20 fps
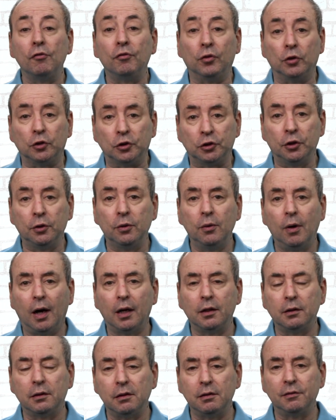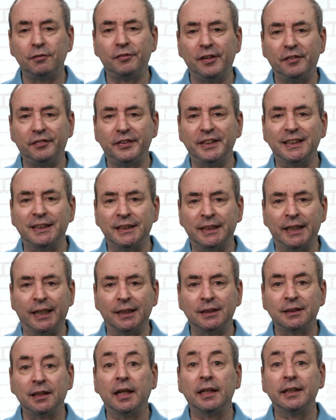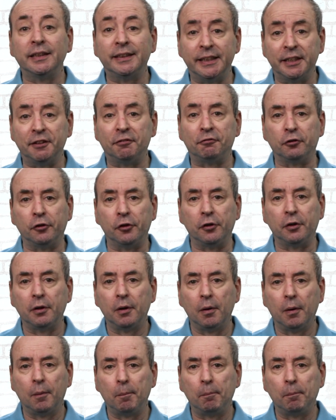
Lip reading: for 256 different